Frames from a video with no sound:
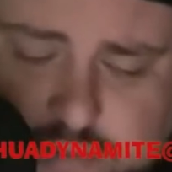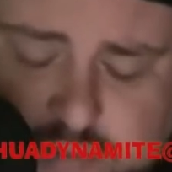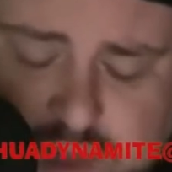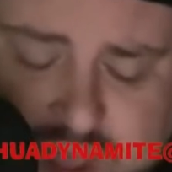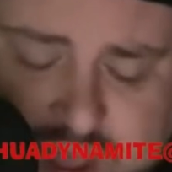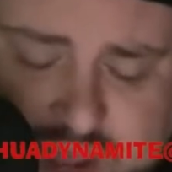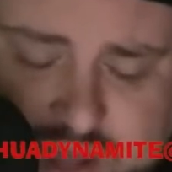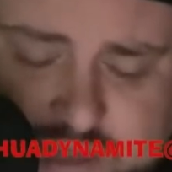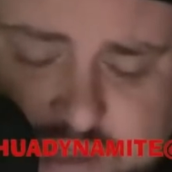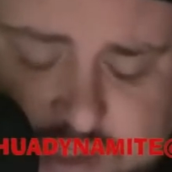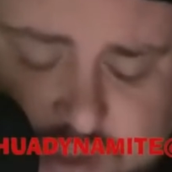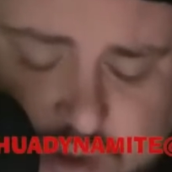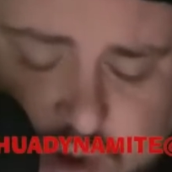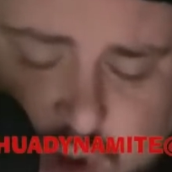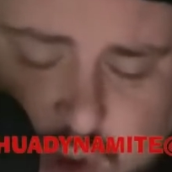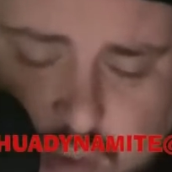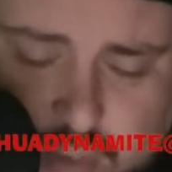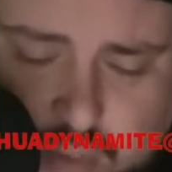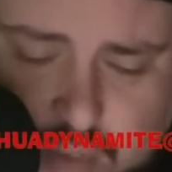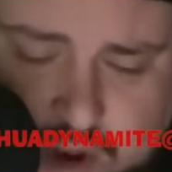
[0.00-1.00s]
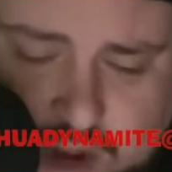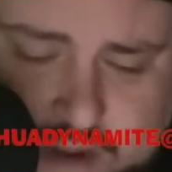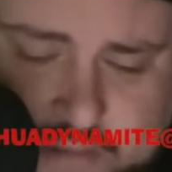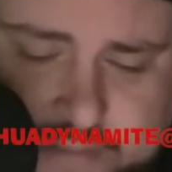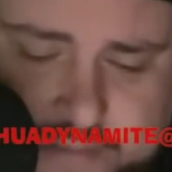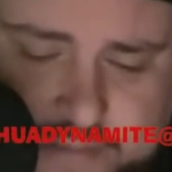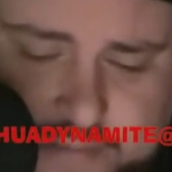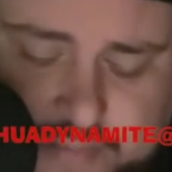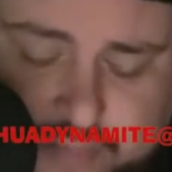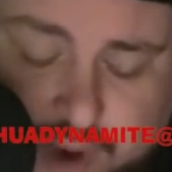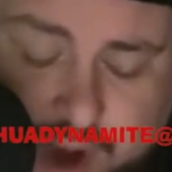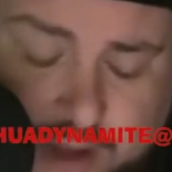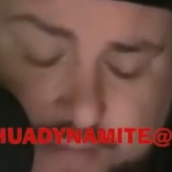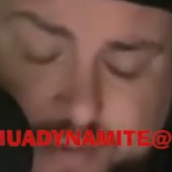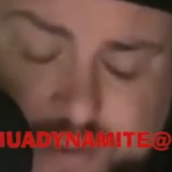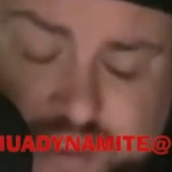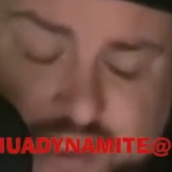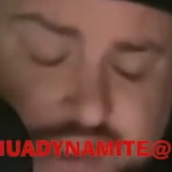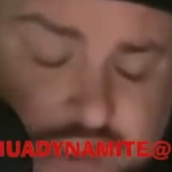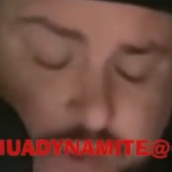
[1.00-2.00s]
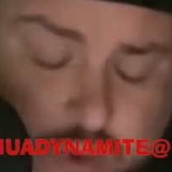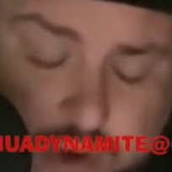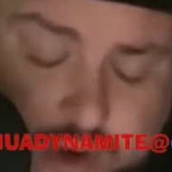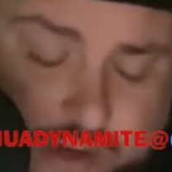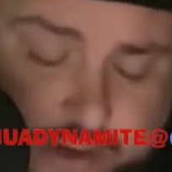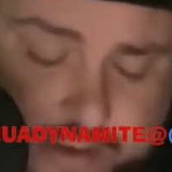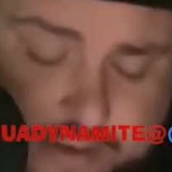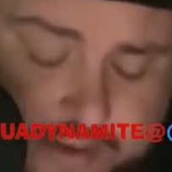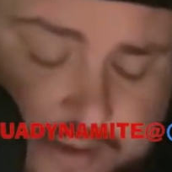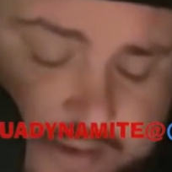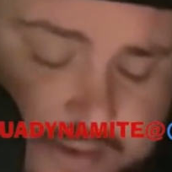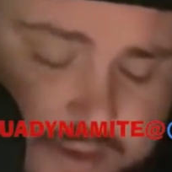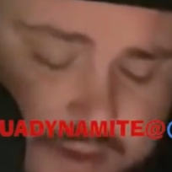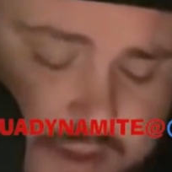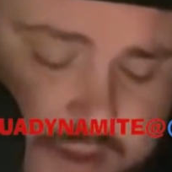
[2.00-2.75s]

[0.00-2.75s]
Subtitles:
pants are all ripped, probably soiled,